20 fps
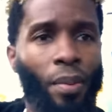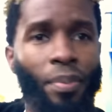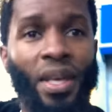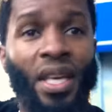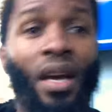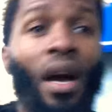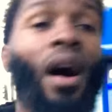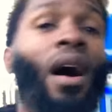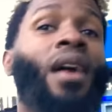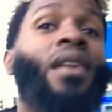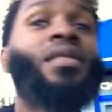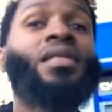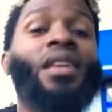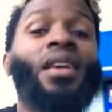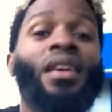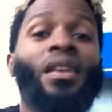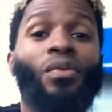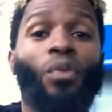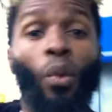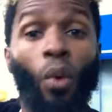But because
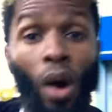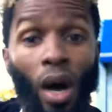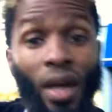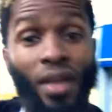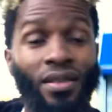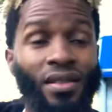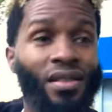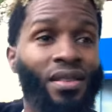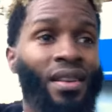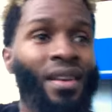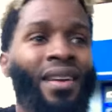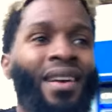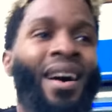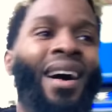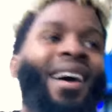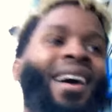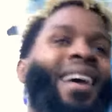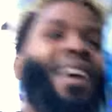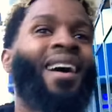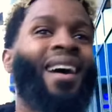it was
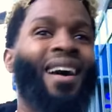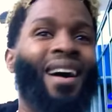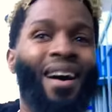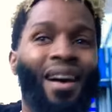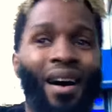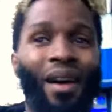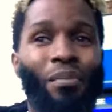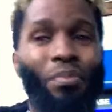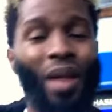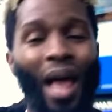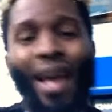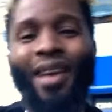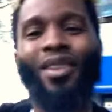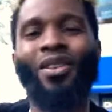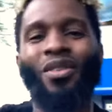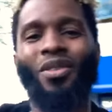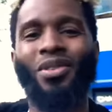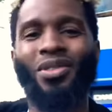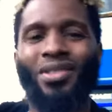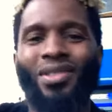black
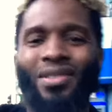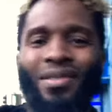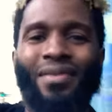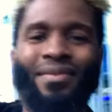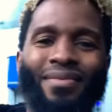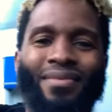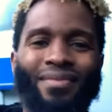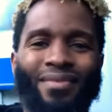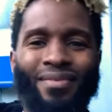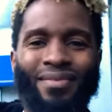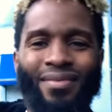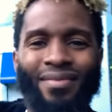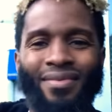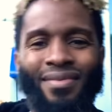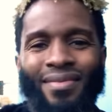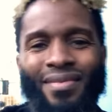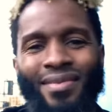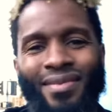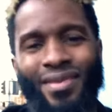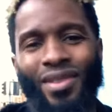girls,
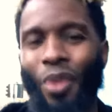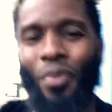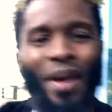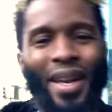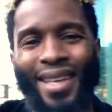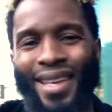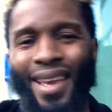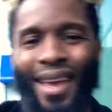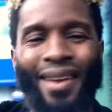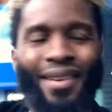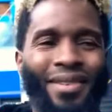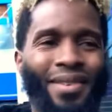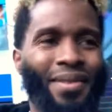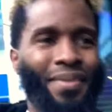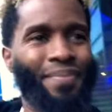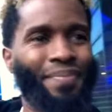nobody cared.